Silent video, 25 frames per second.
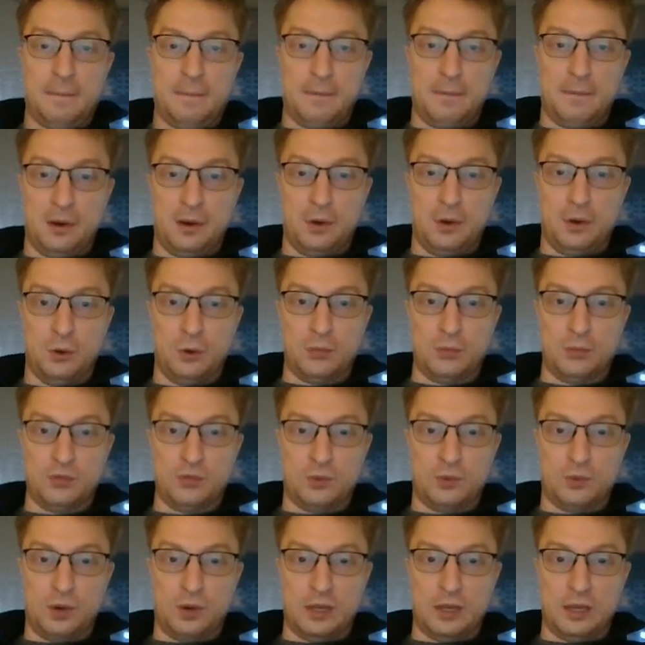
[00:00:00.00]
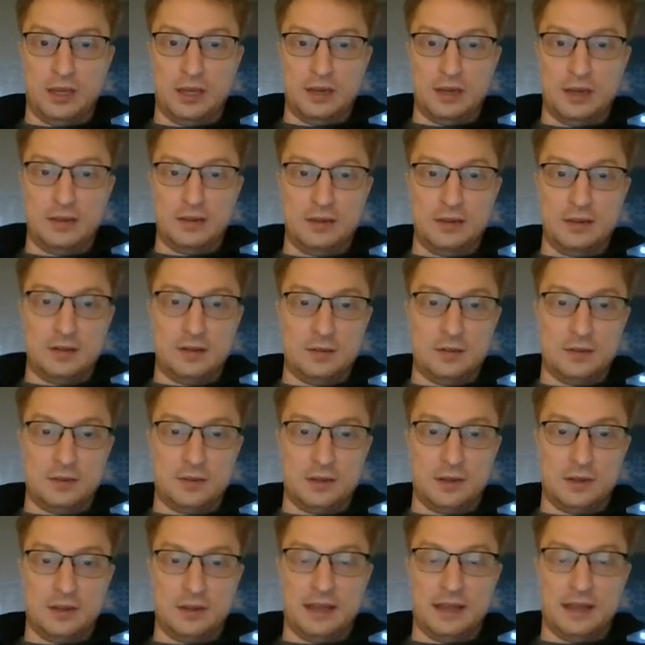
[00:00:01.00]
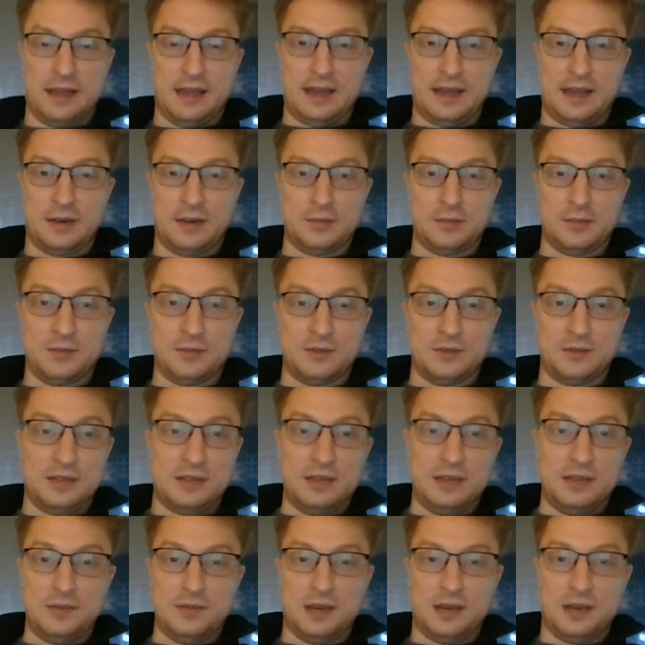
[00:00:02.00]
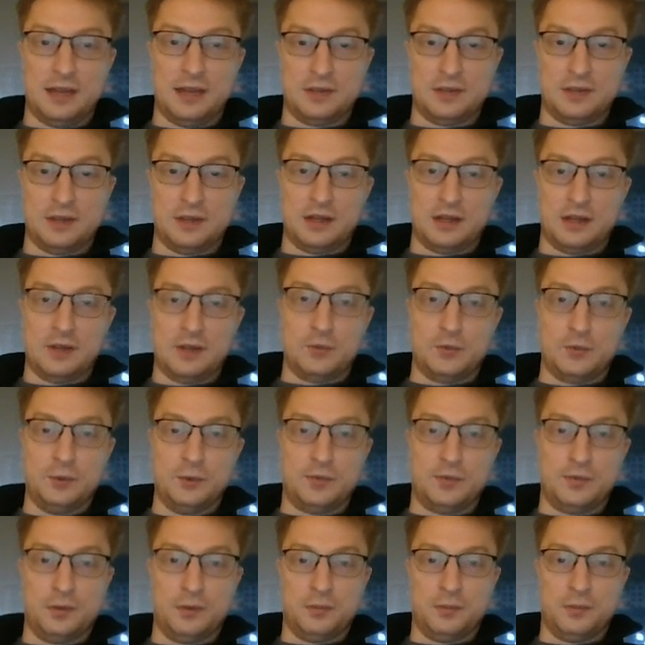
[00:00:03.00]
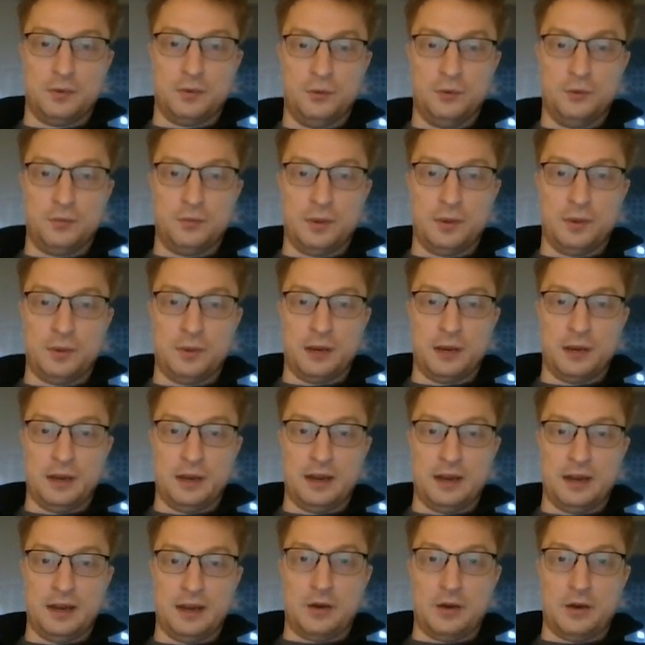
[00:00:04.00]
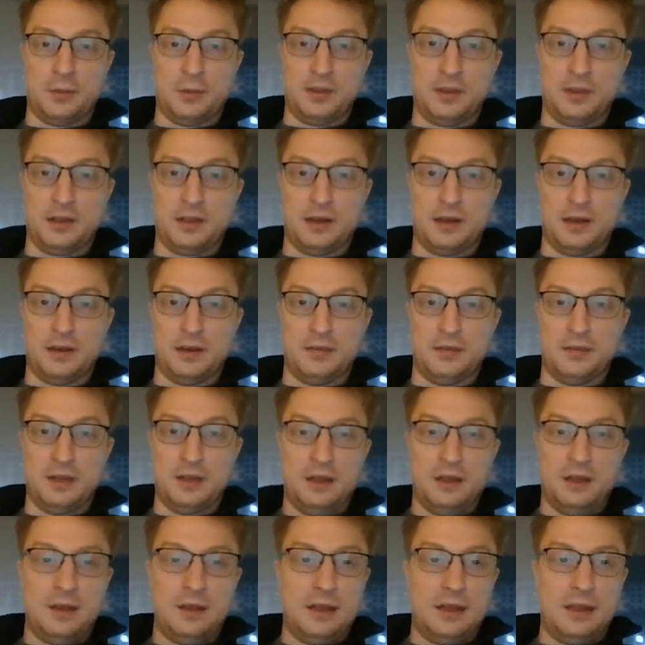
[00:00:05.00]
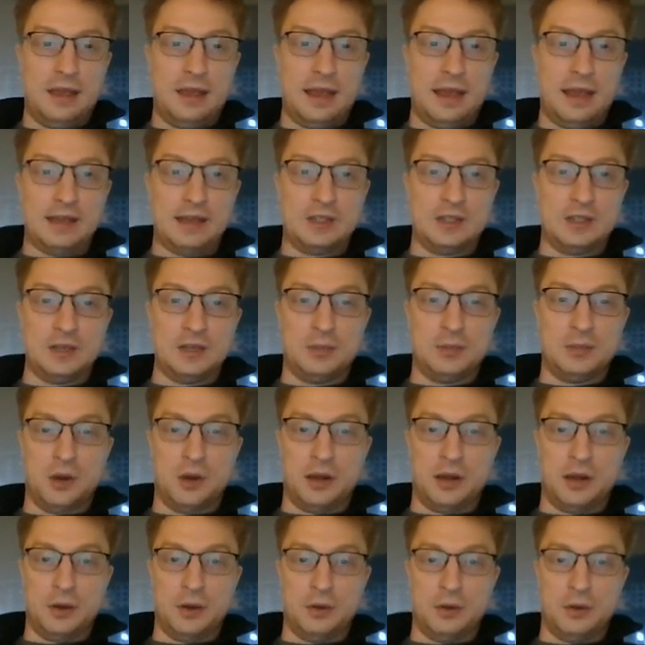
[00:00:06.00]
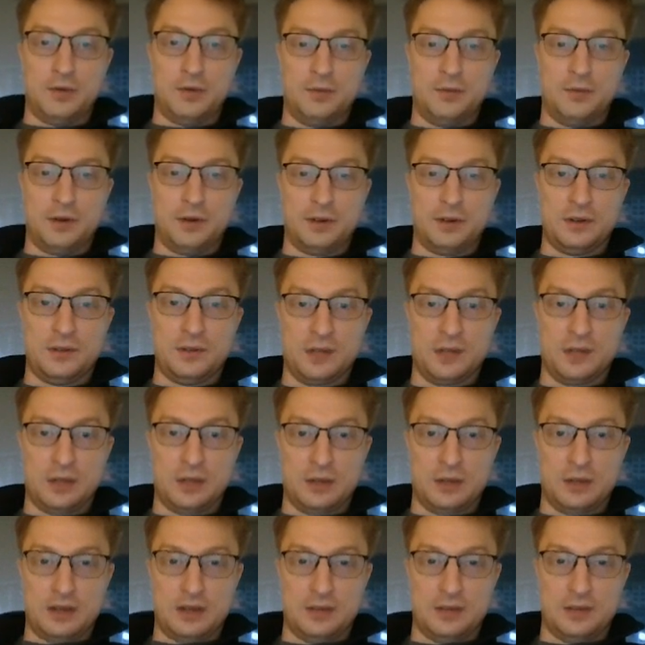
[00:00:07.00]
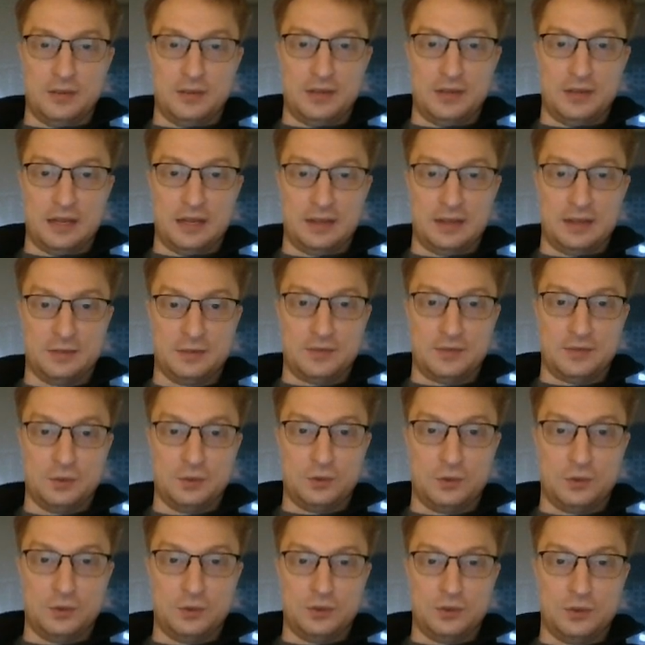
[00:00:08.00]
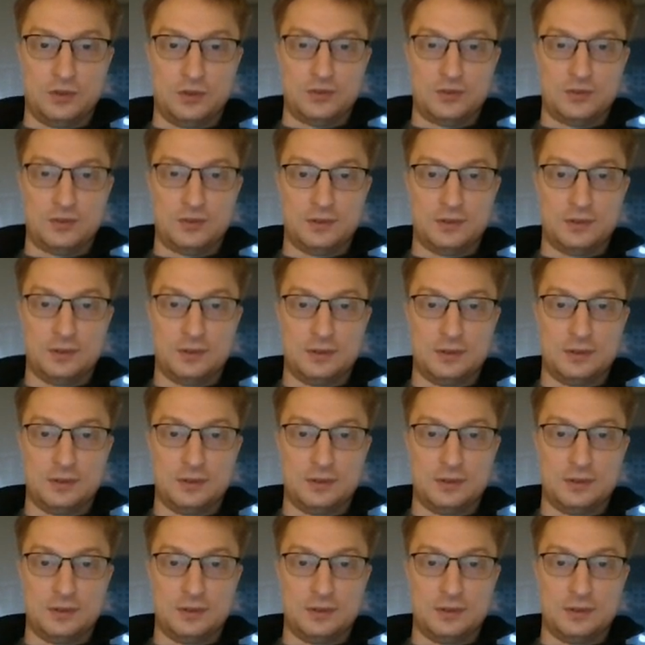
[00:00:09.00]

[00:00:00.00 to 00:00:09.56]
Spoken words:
Mahomes, White, Vontae Adams even has a lot of room for improvement right now. But then AJ Brown, very solid in the flex, of course.